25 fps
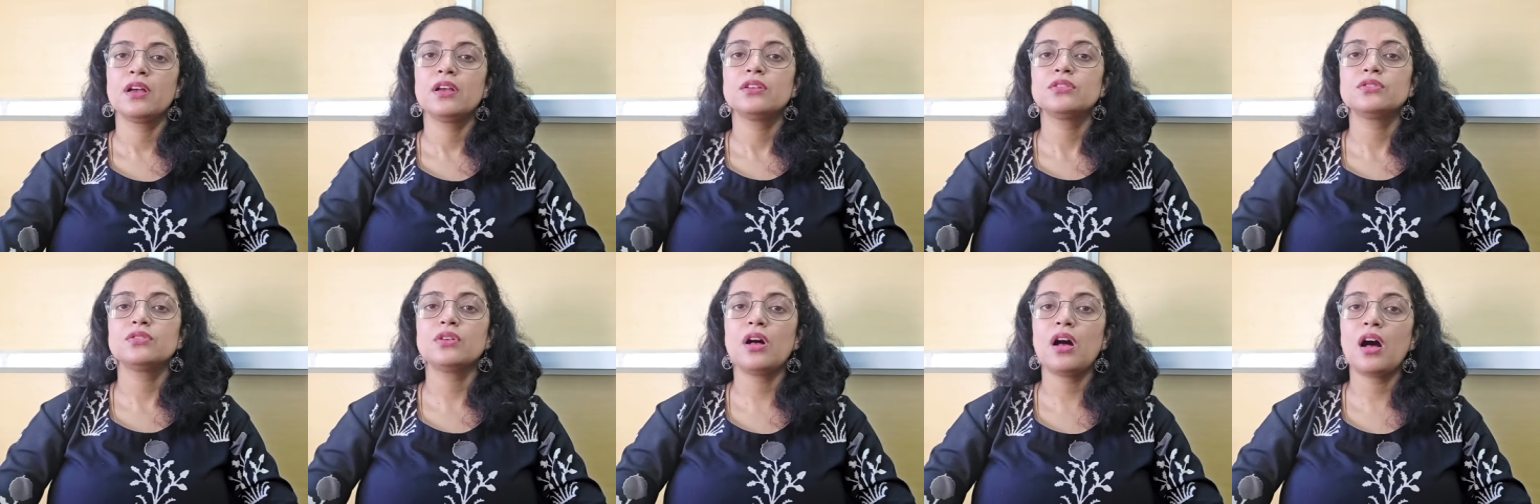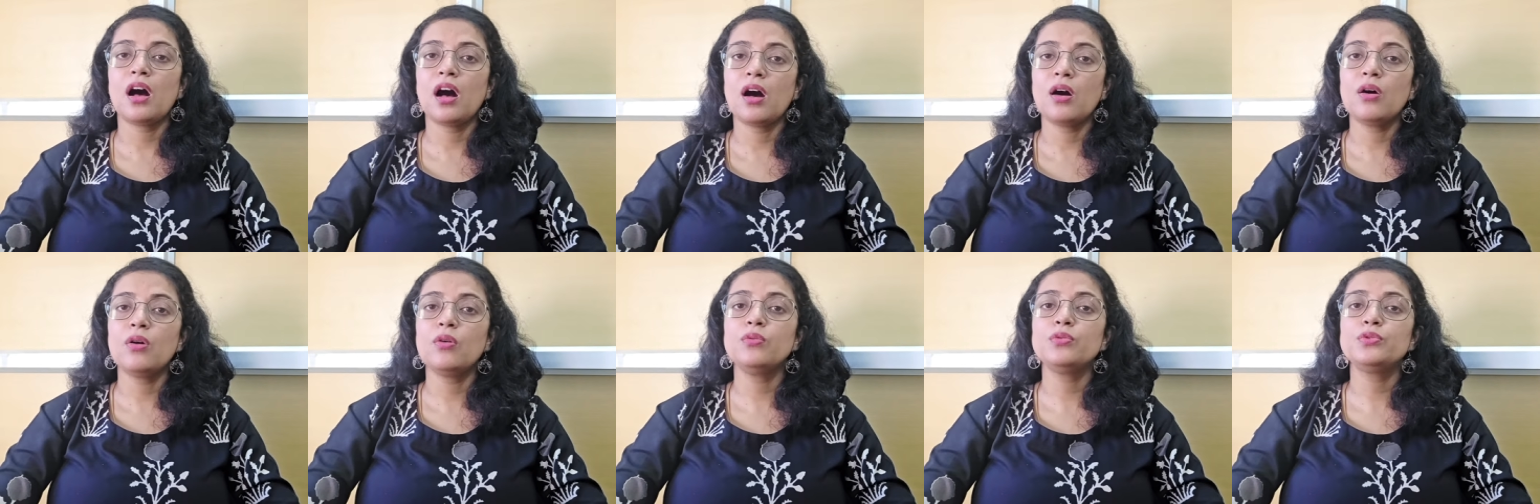So
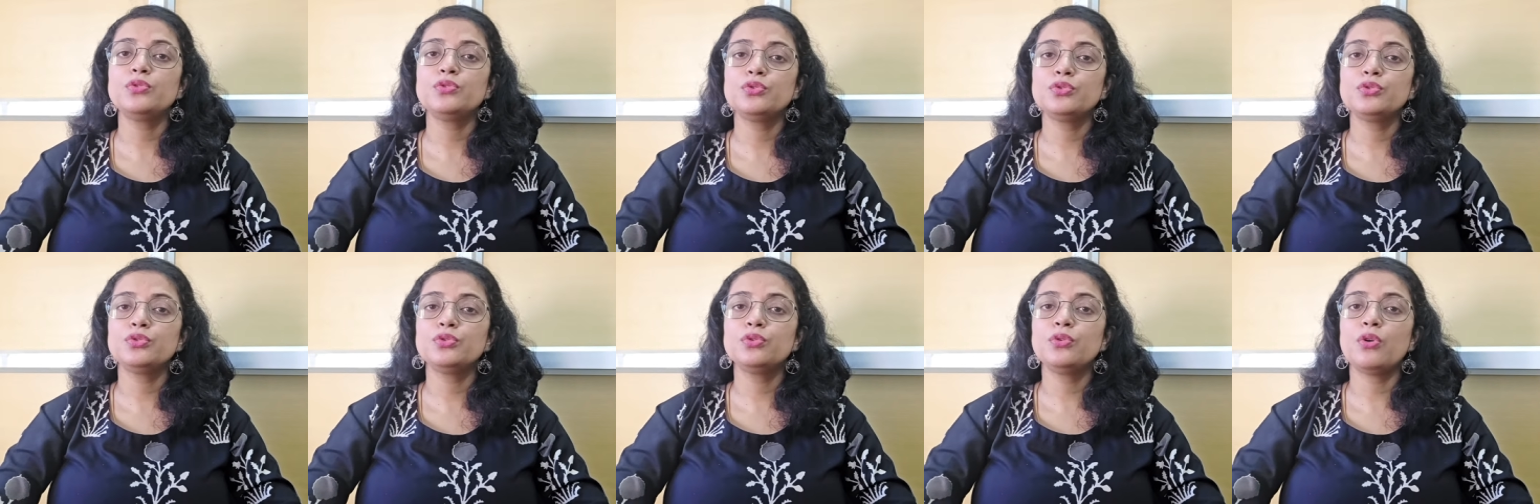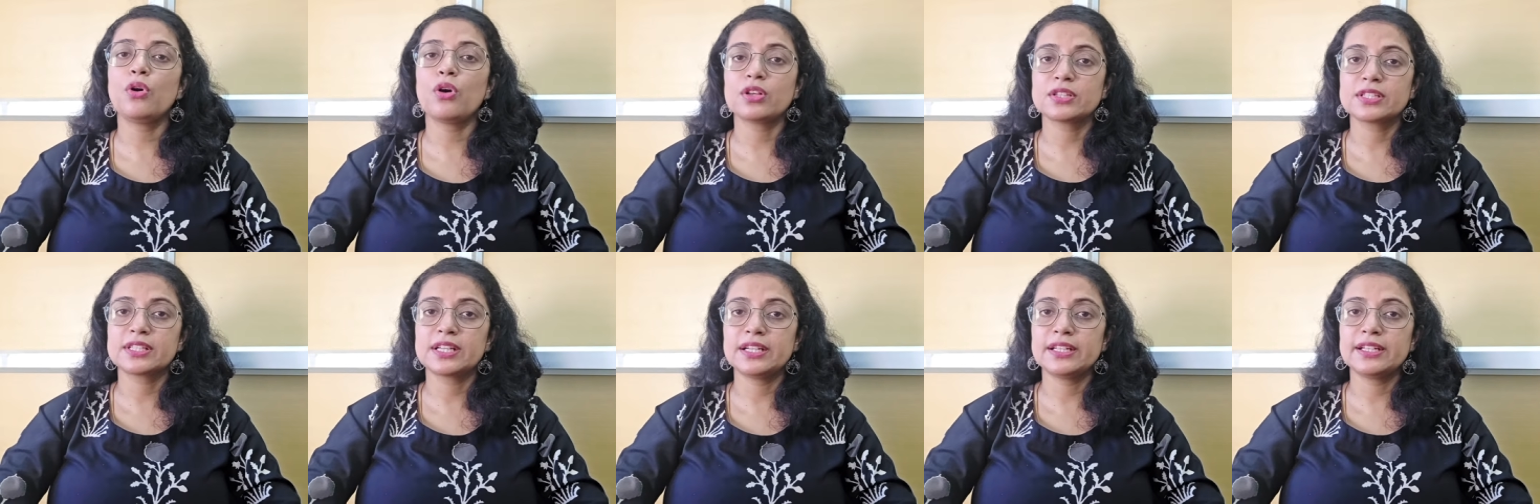how to do
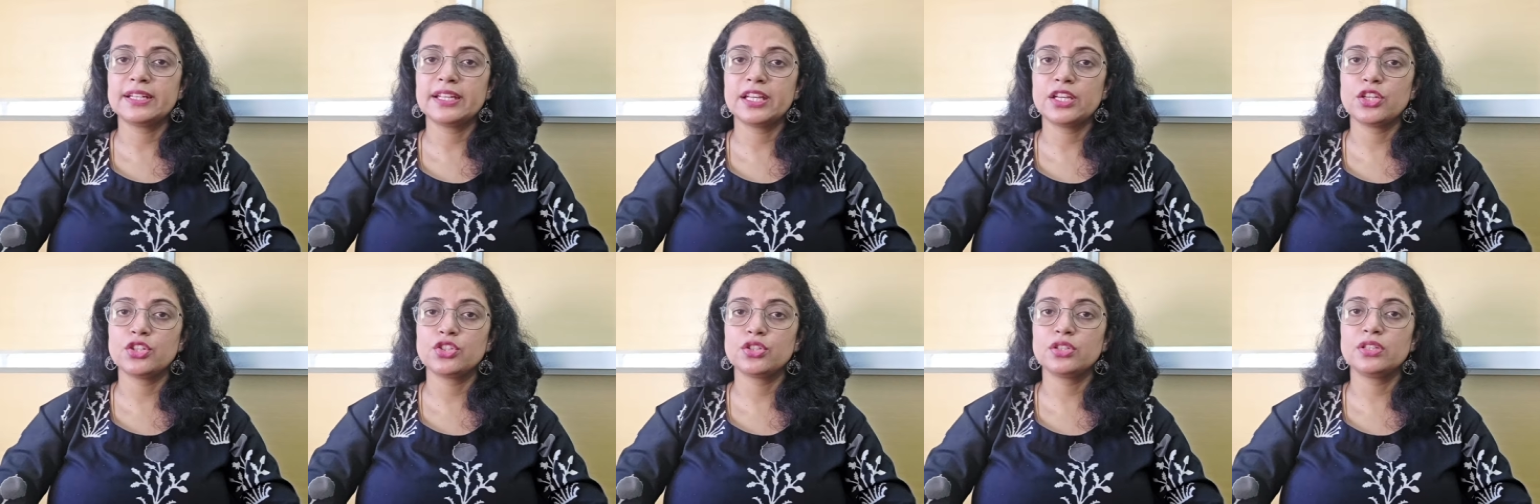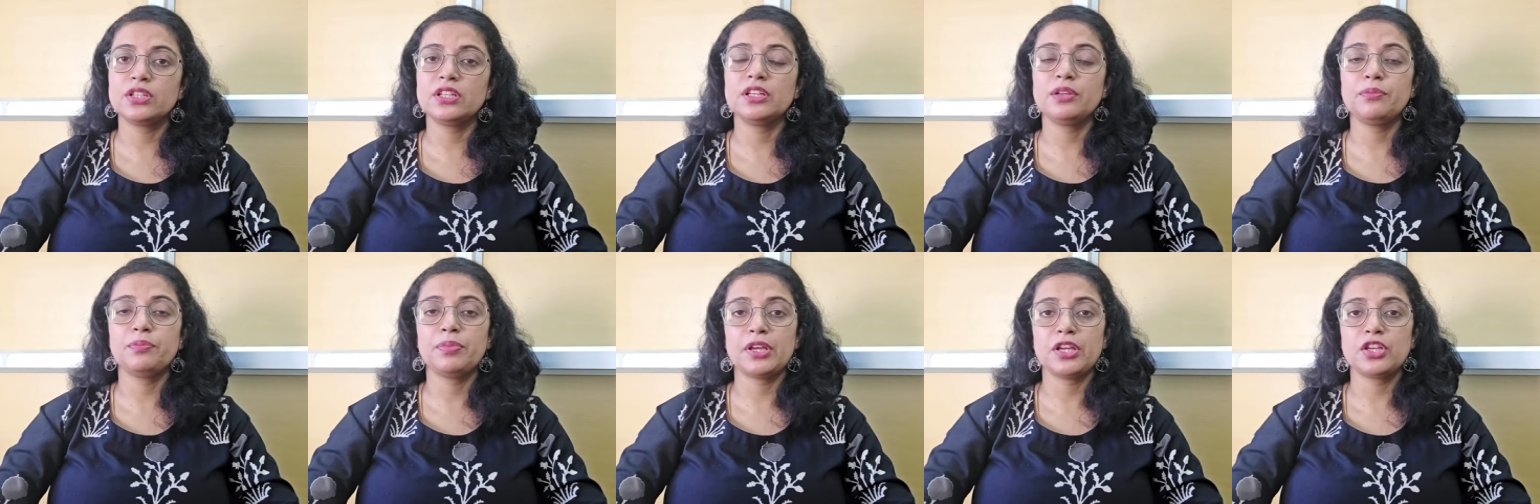auscultation
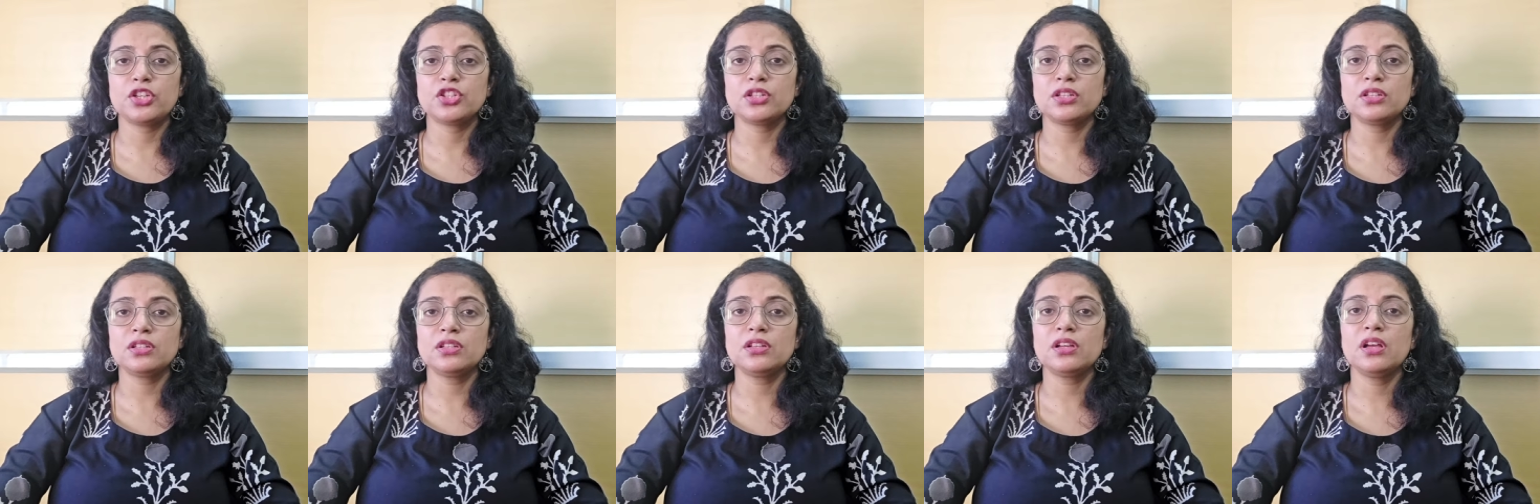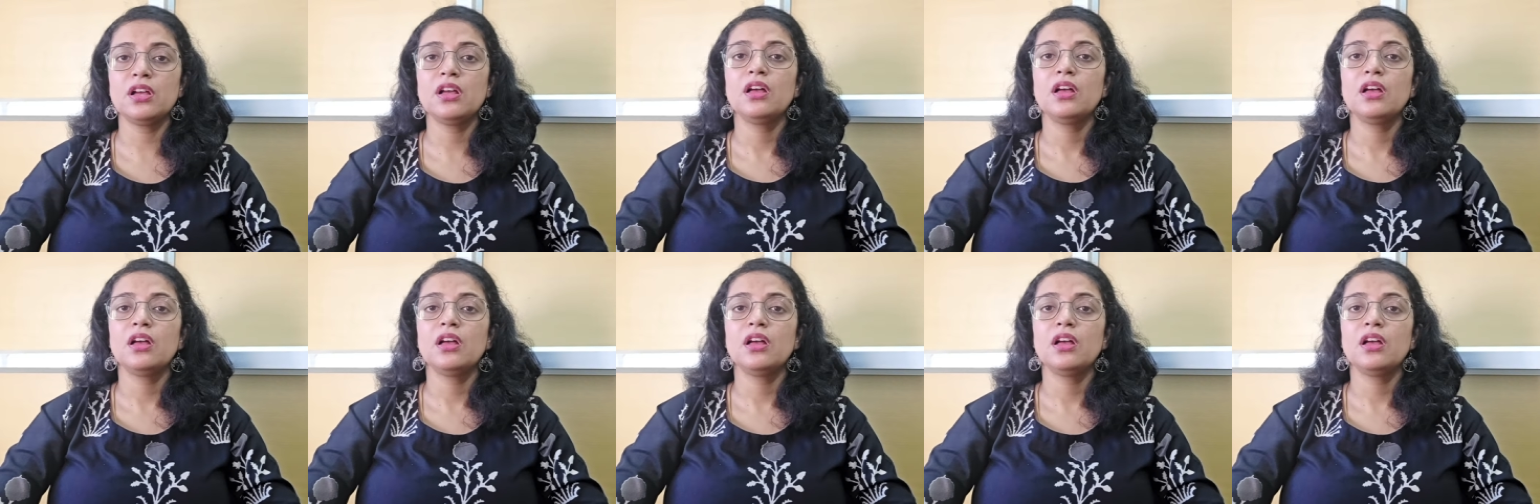in a patient,